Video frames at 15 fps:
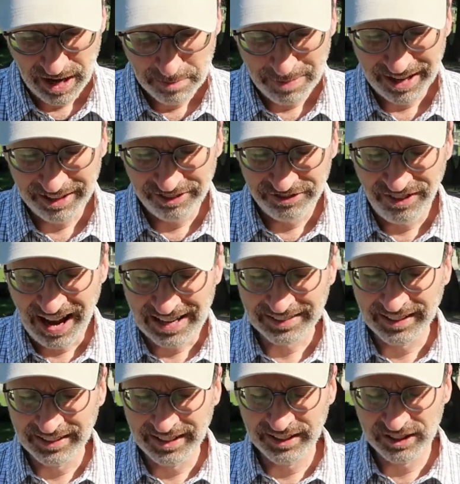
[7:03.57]
by the fact
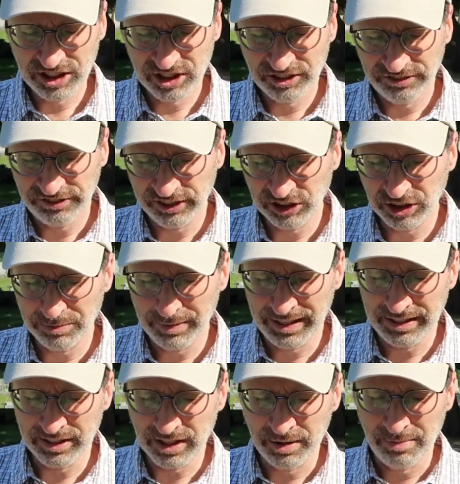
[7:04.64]
that there is sufficient
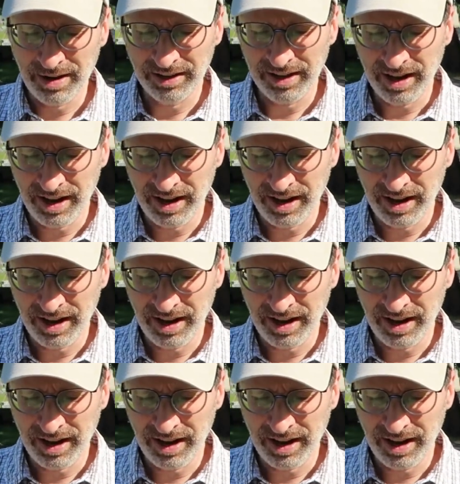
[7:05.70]
means among